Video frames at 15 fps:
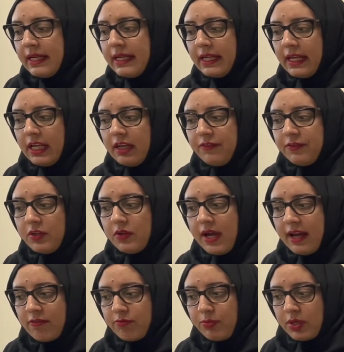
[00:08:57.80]
If you
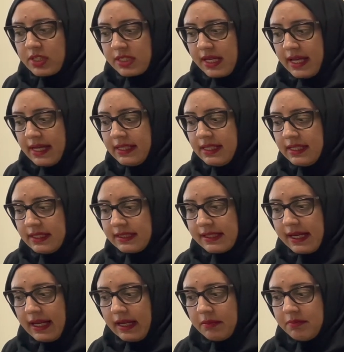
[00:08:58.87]
have booked any
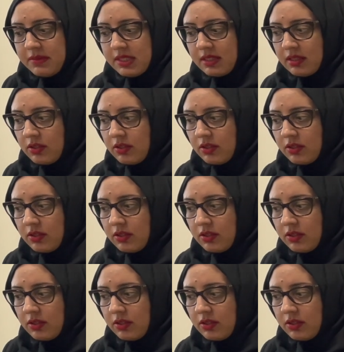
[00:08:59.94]
exams,